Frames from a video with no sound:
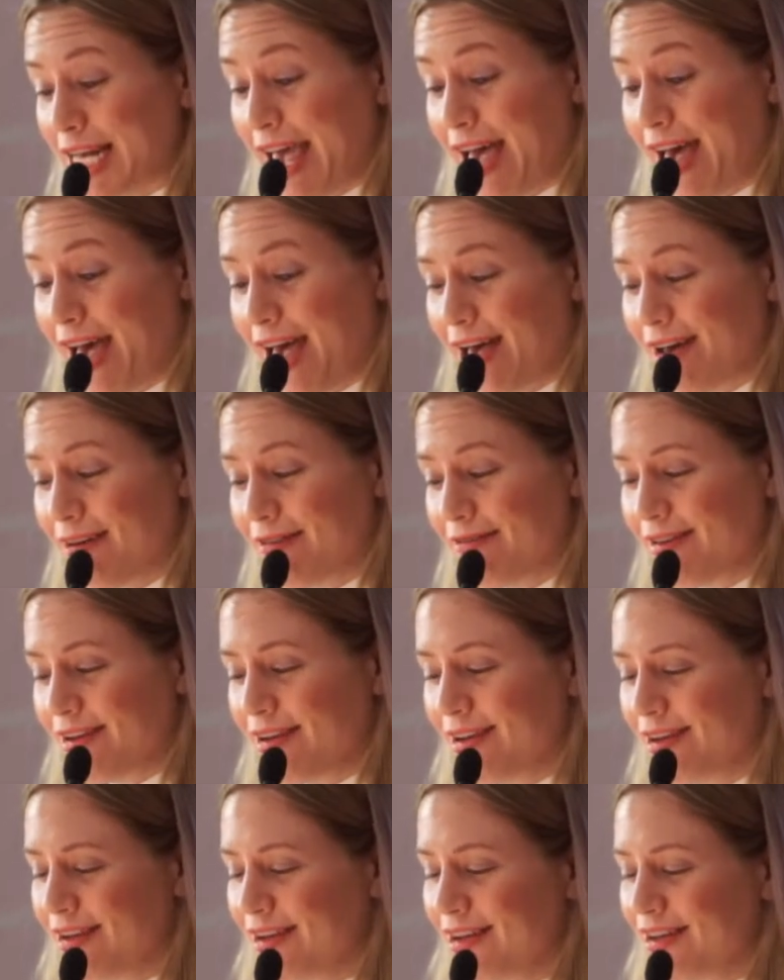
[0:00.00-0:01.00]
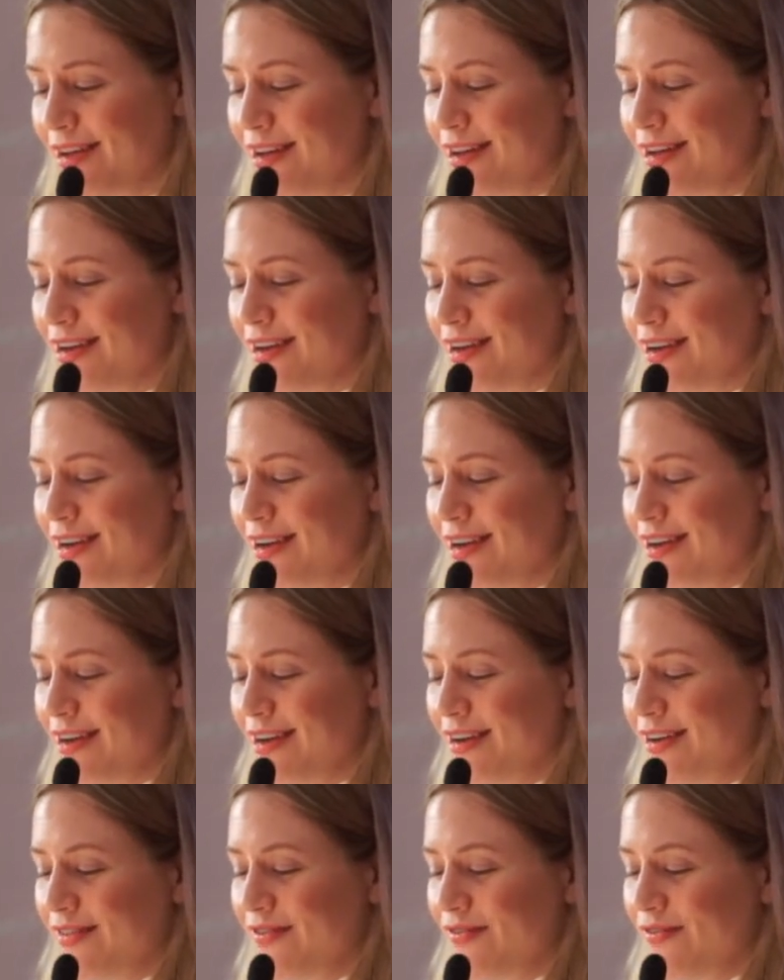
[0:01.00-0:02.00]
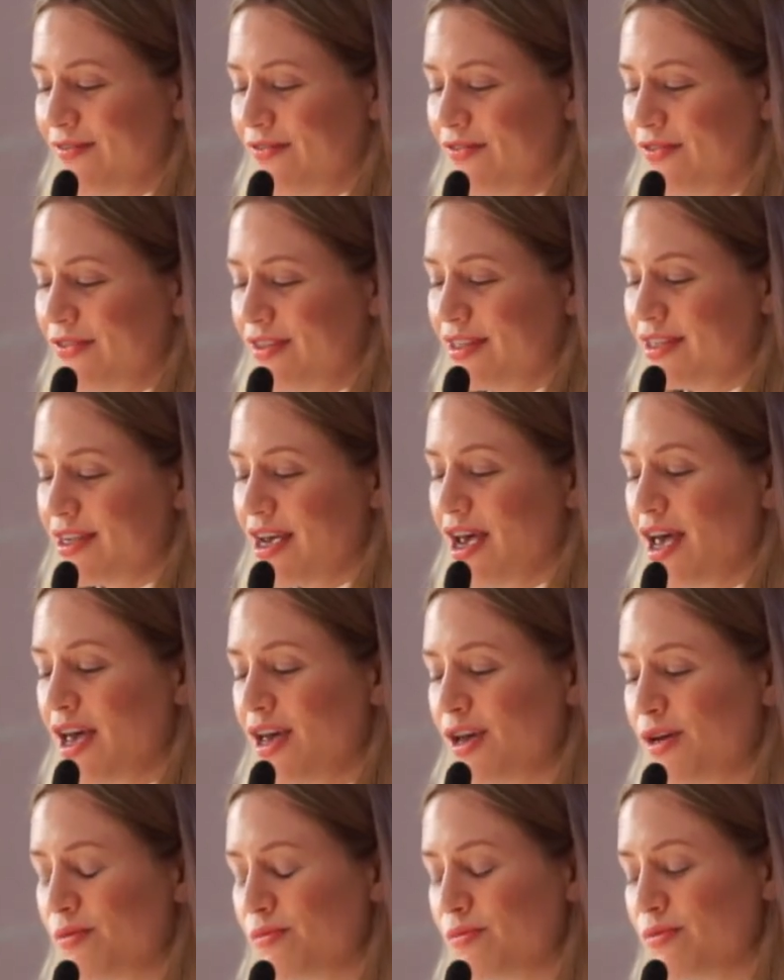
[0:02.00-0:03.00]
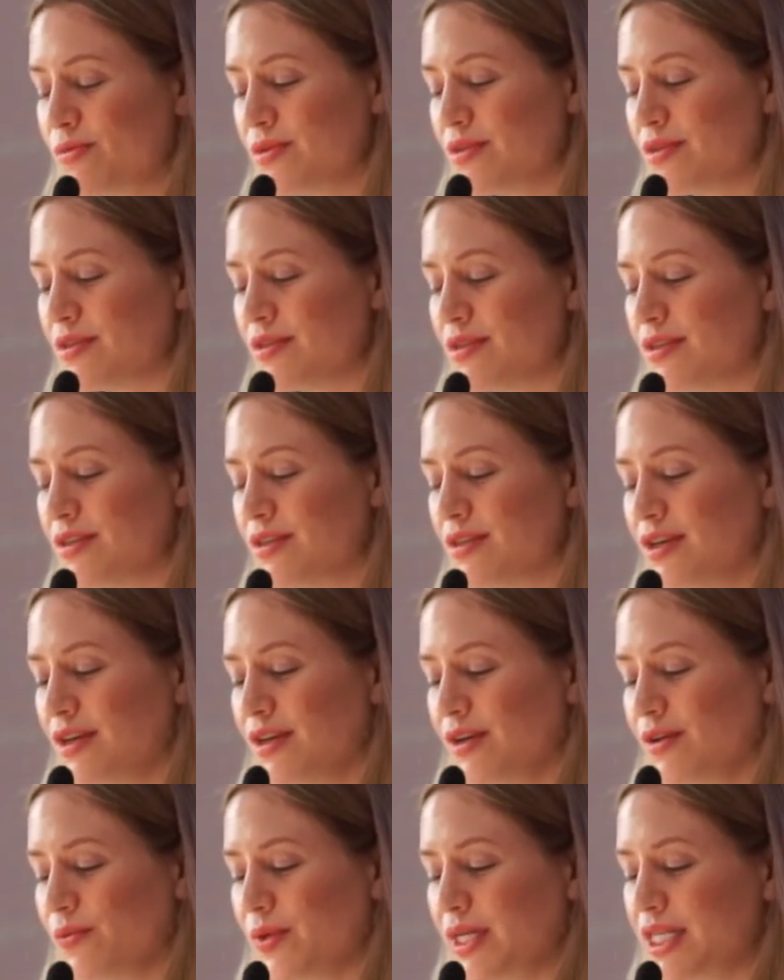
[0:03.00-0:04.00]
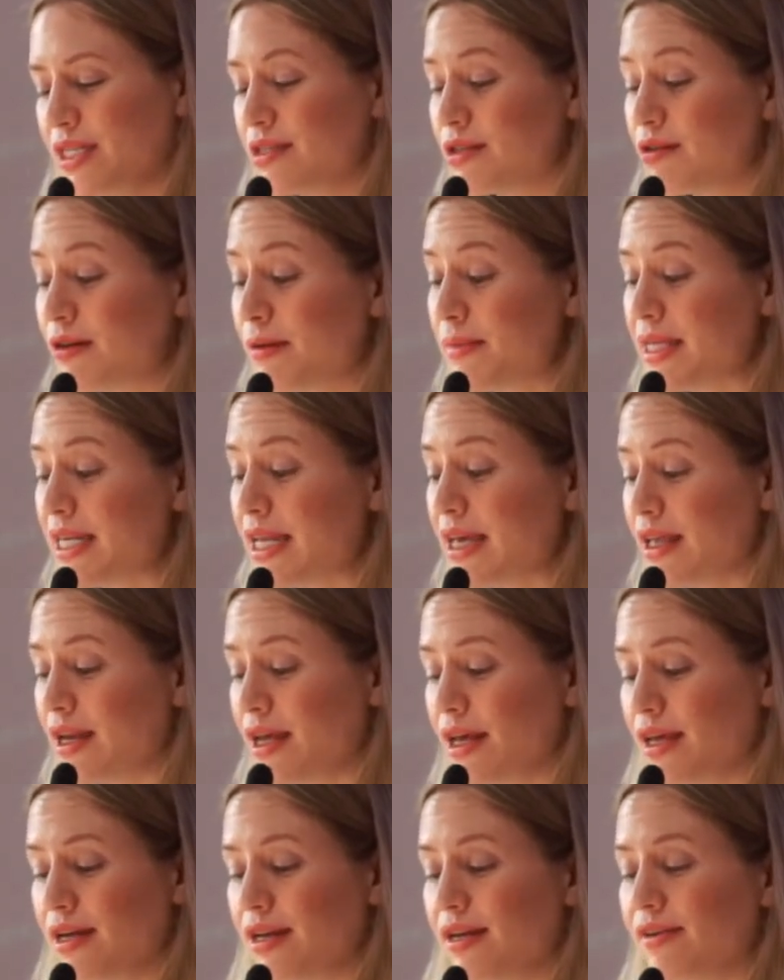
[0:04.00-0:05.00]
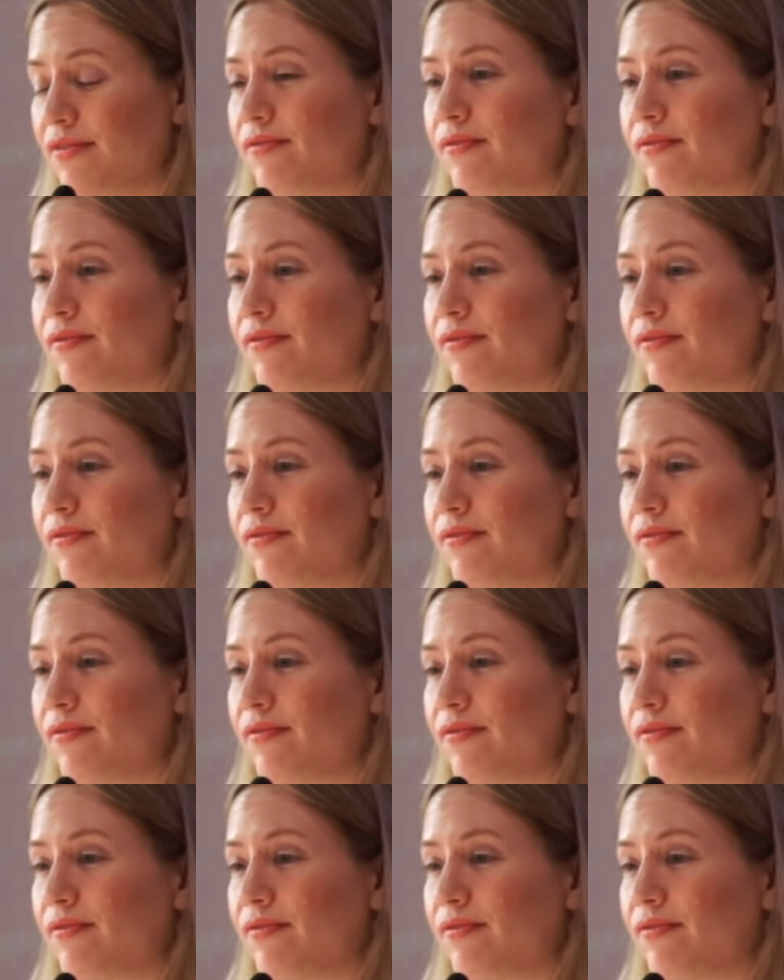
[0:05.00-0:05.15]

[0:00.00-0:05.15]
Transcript: have. The times we discriminated.